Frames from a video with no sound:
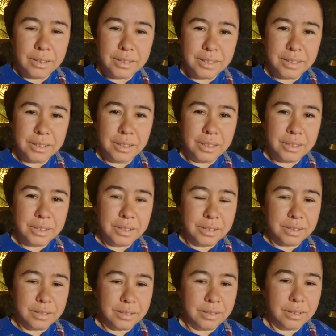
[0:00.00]
So
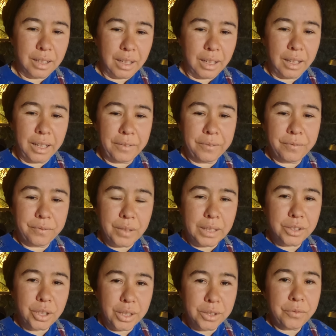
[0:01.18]
this, I
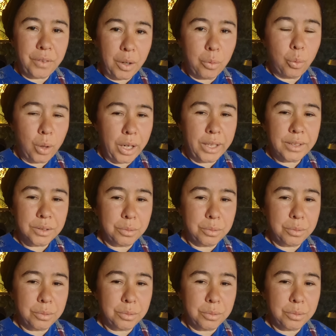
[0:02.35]
try to find ways